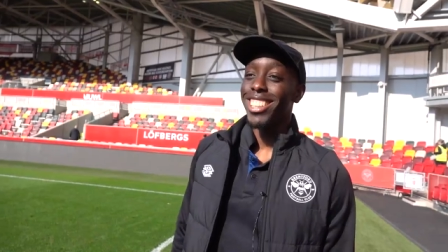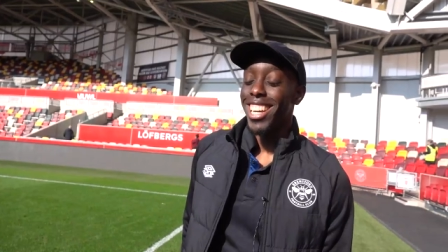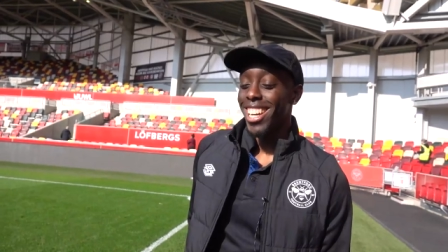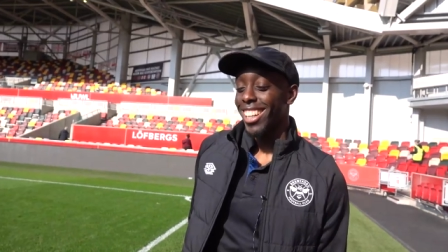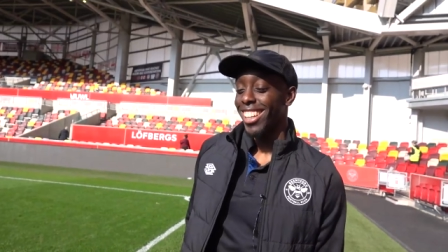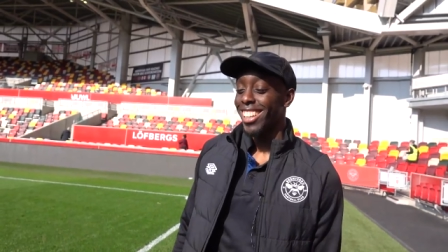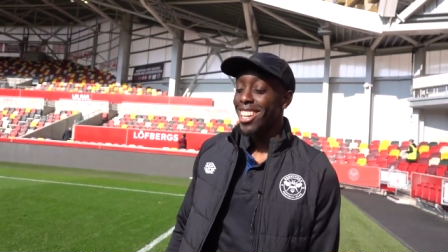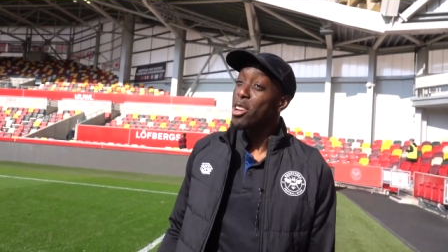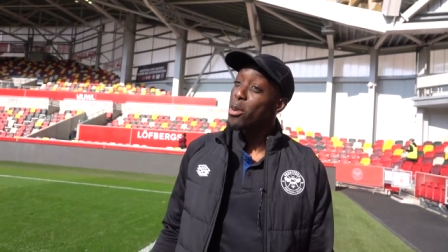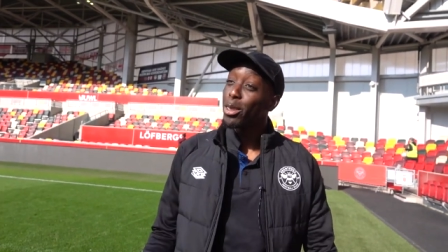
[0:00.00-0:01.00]
said,
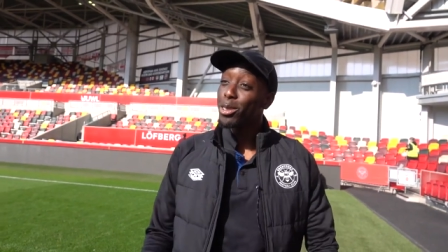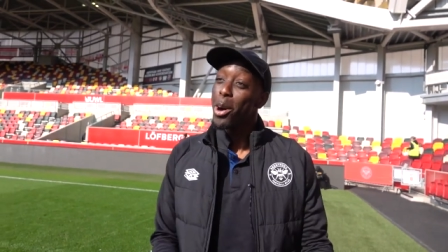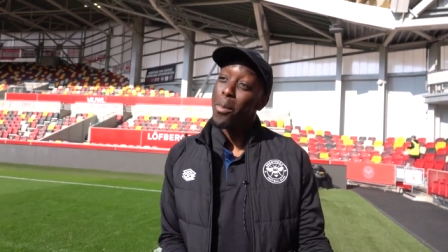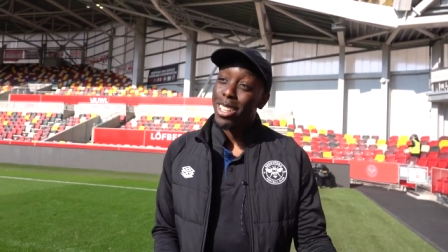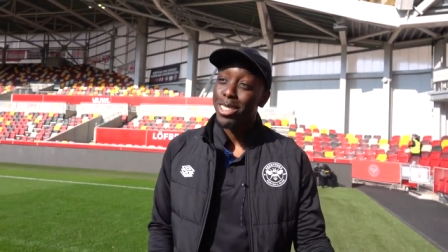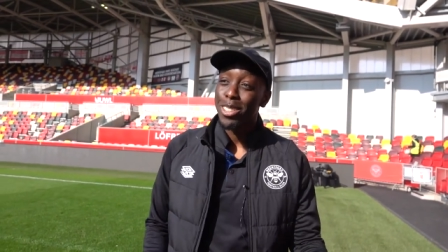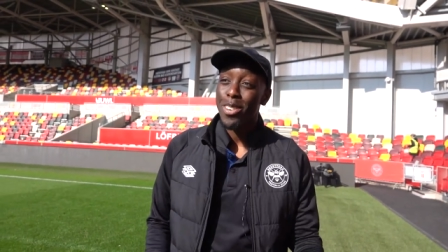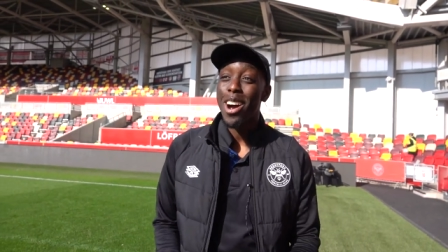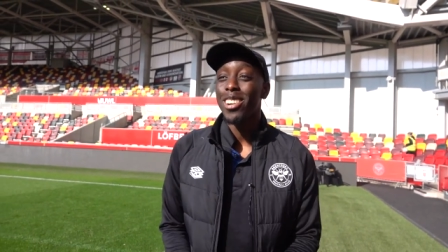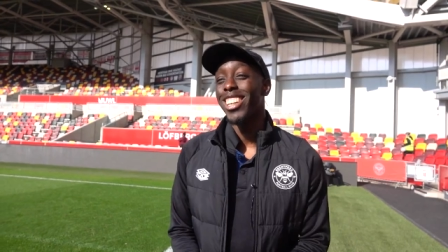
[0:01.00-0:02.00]
you want to go back to the
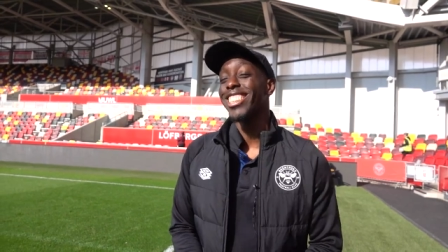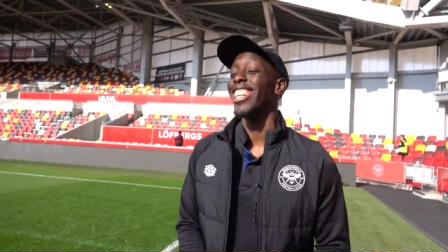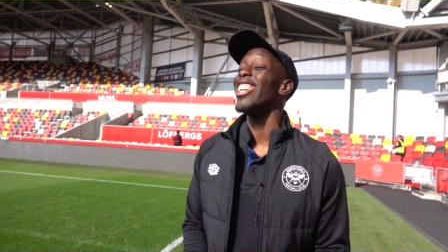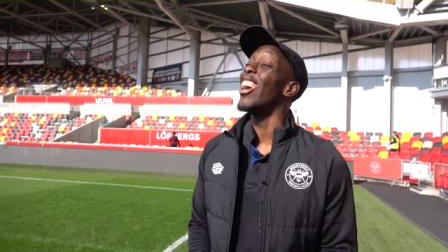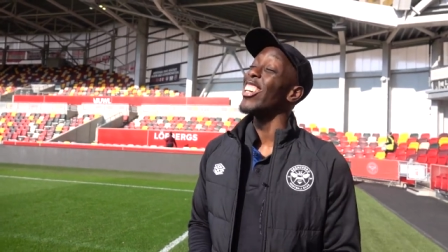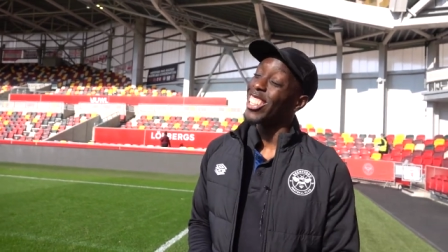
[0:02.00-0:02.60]
foul? I said, no.